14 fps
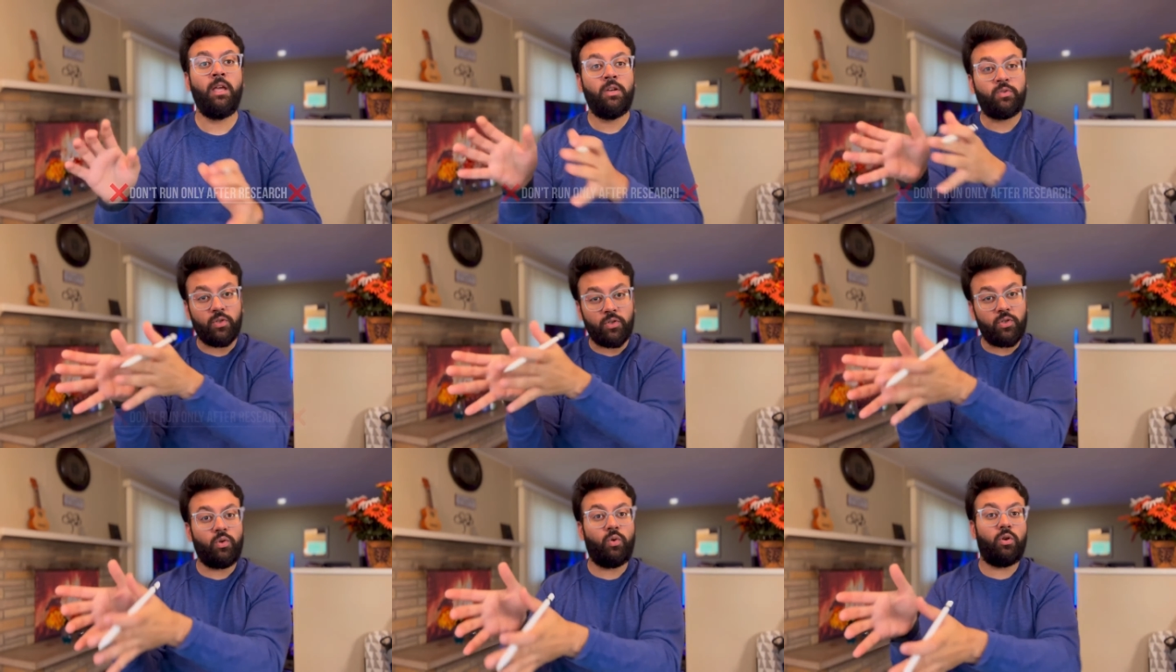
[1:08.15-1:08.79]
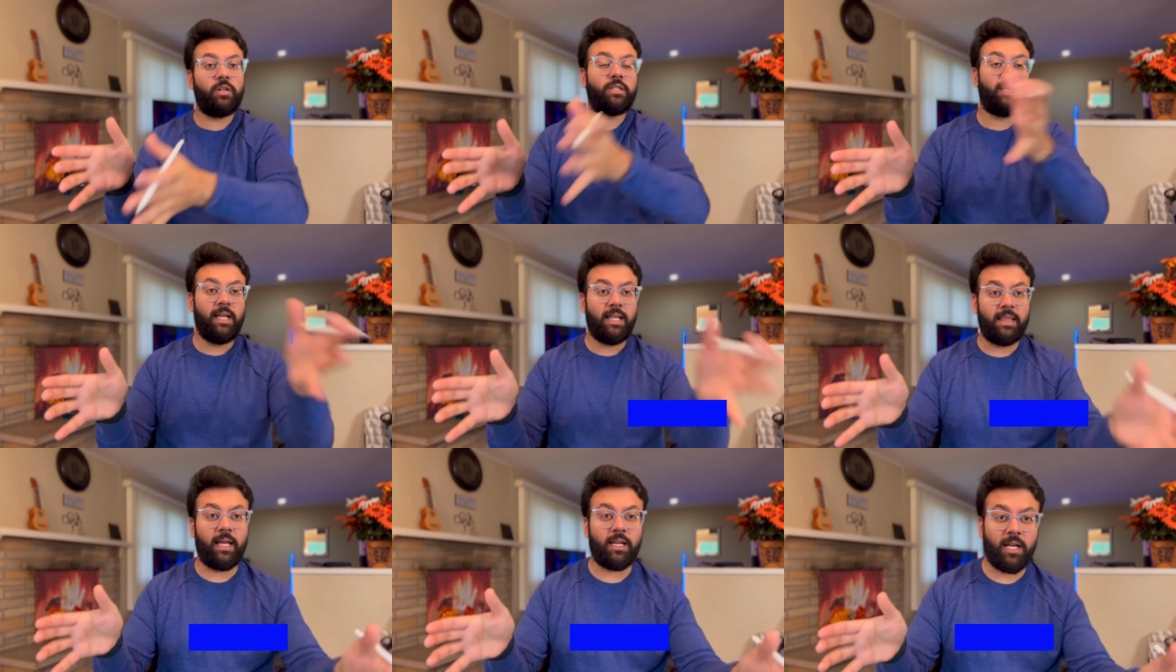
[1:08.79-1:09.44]
So scores,
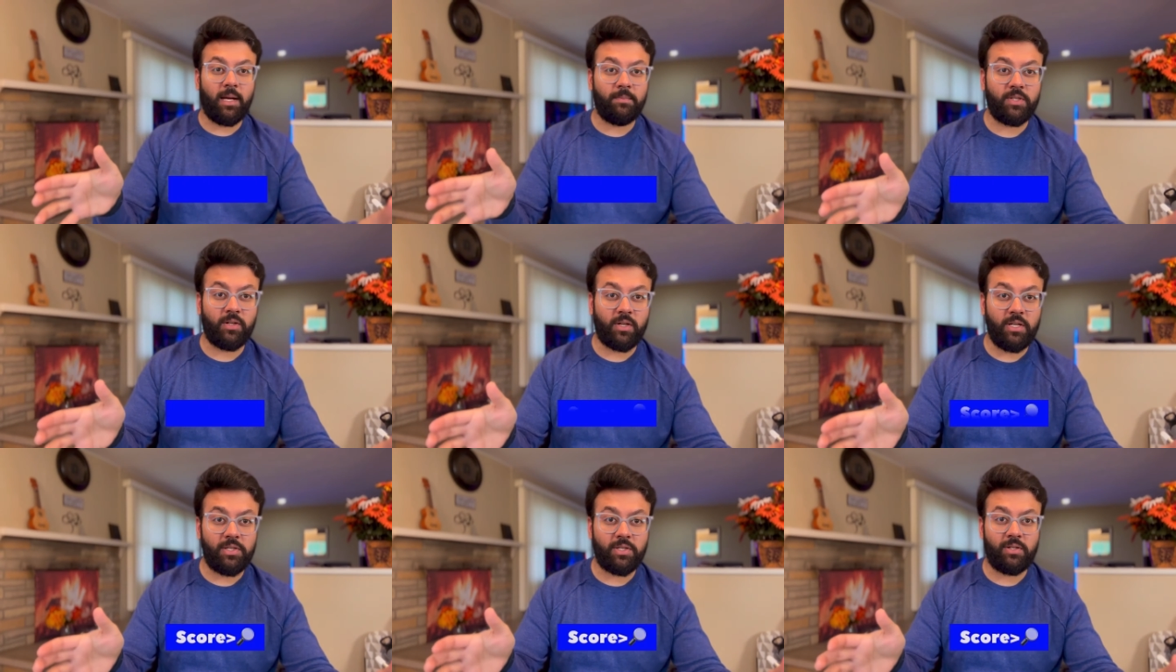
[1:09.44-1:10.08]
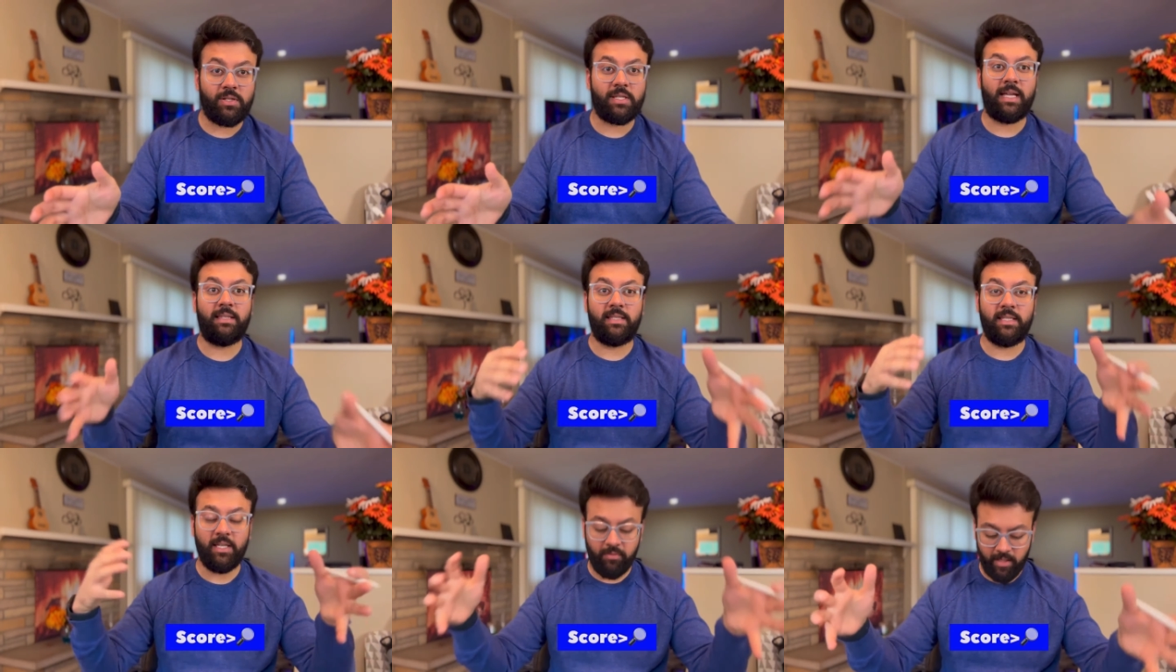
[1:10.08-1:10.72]
then comes the research and
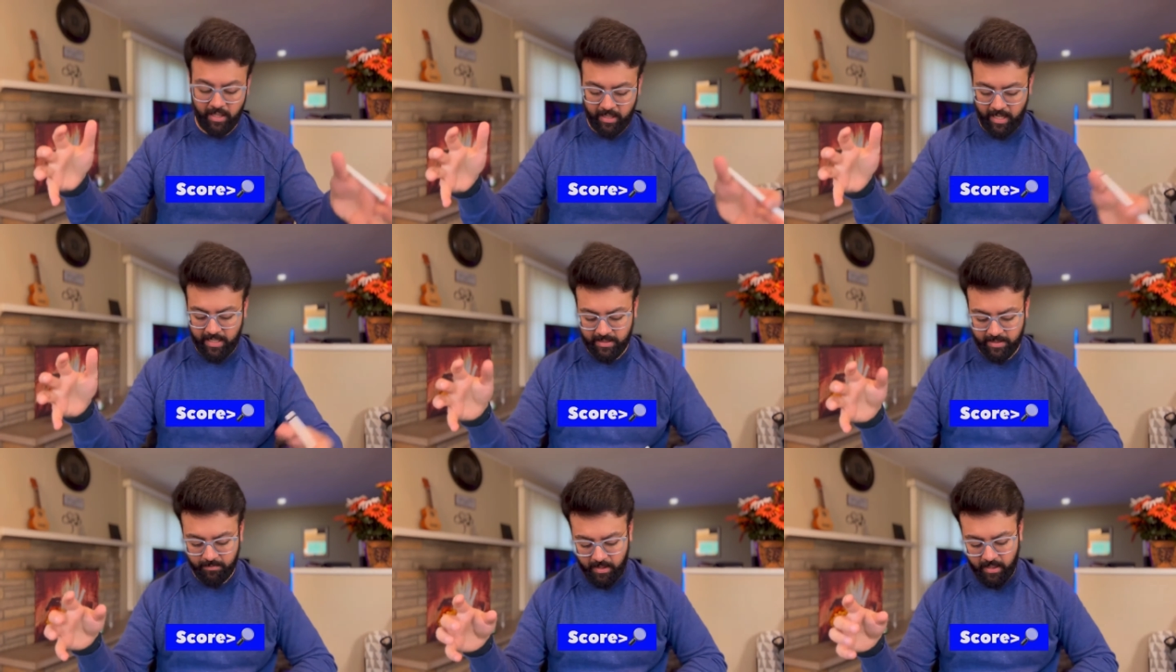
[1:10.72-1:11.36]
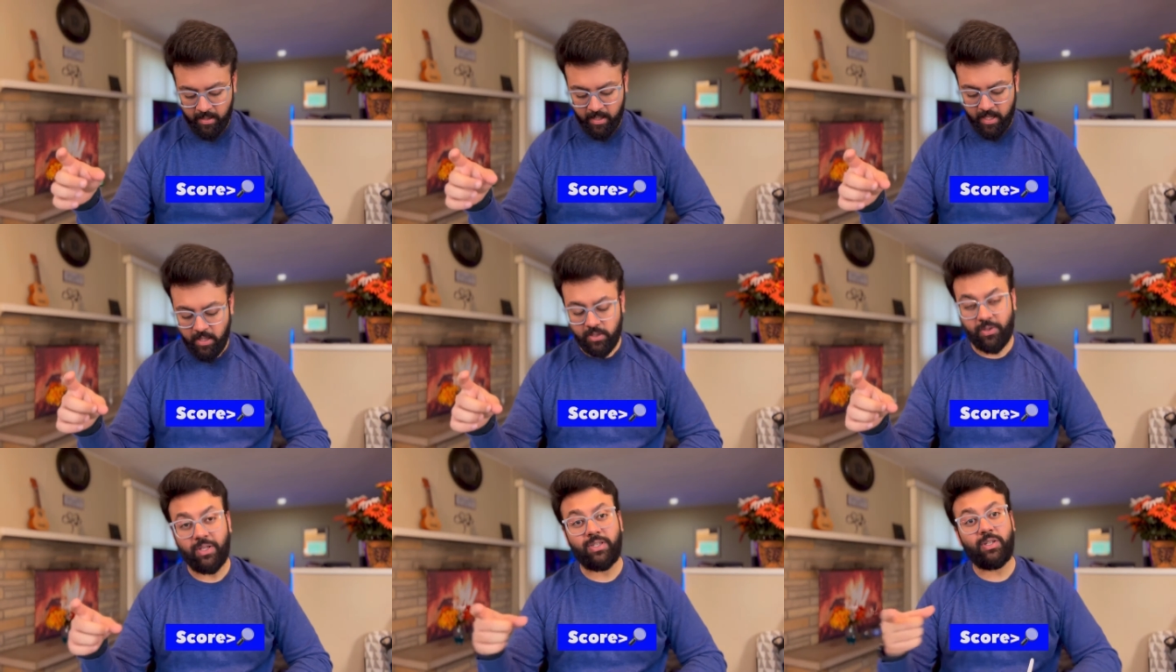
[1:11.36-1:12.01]
CV enhancement.
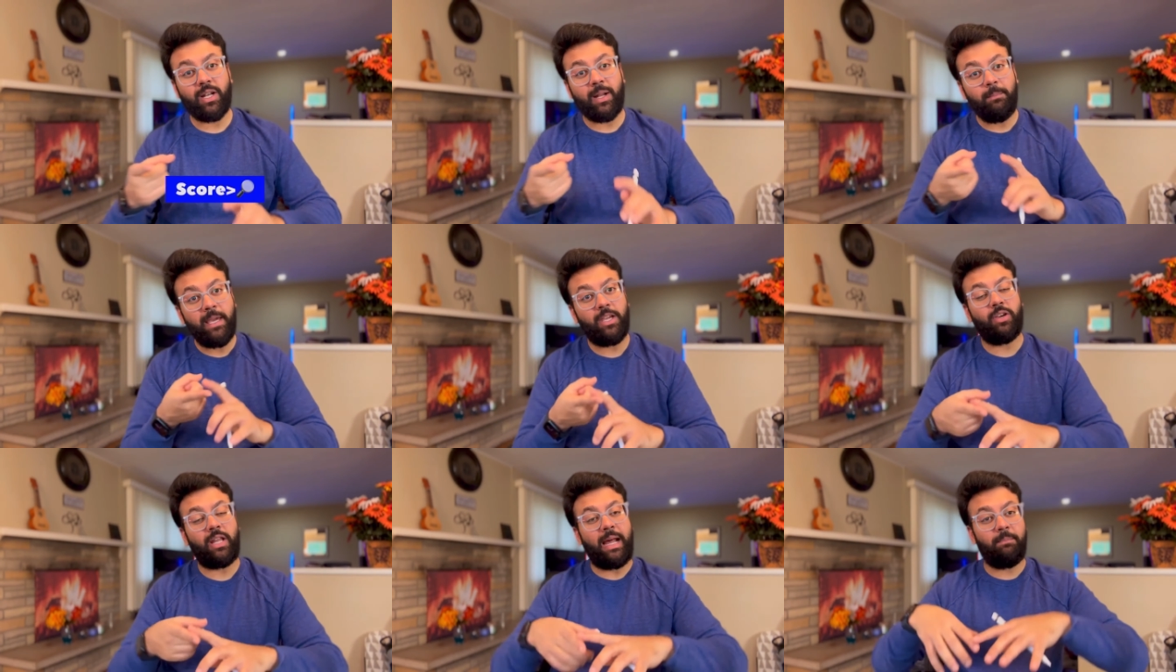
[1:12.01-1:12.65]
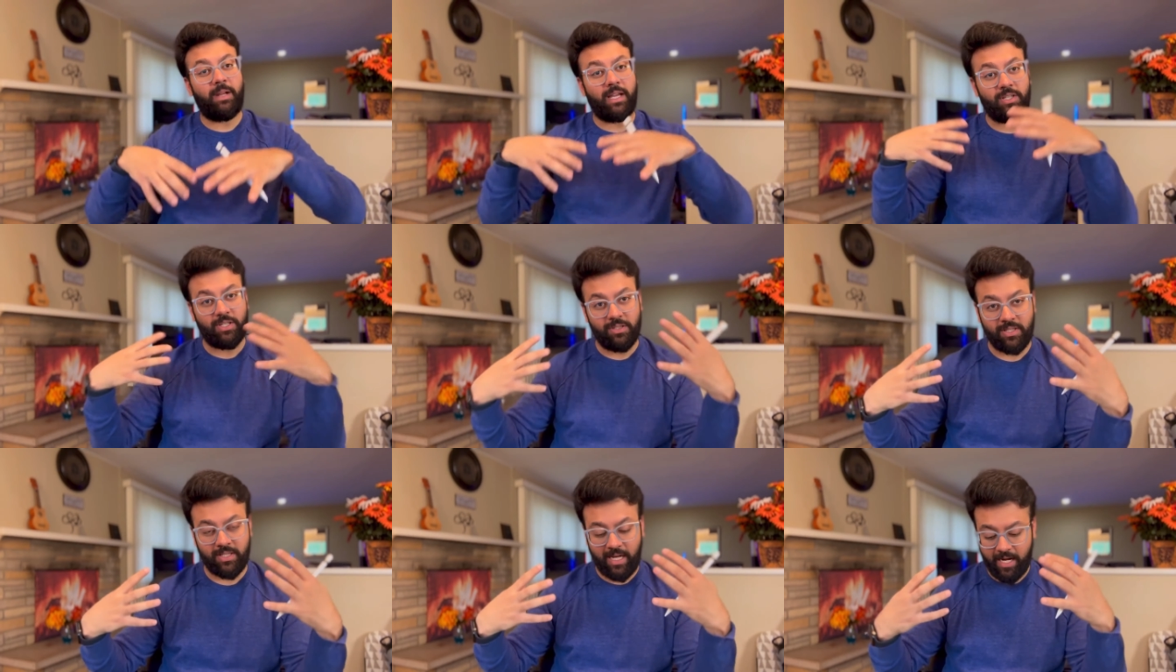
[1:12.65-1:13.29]
So it's gonna make your application
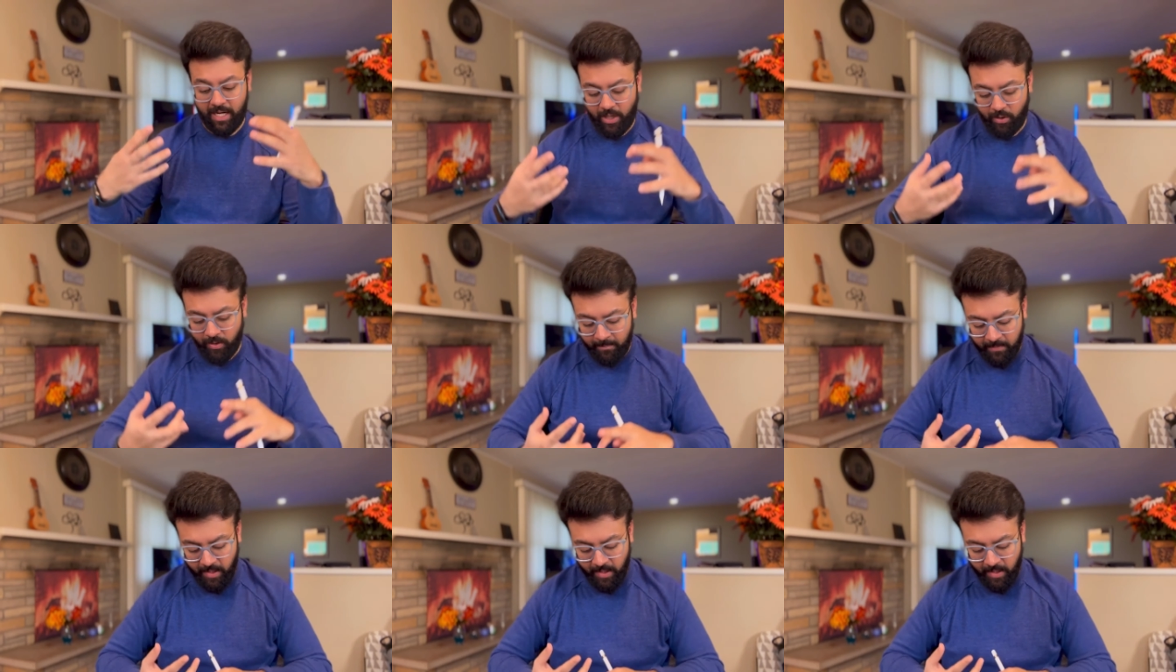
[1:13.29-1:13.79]
stand out.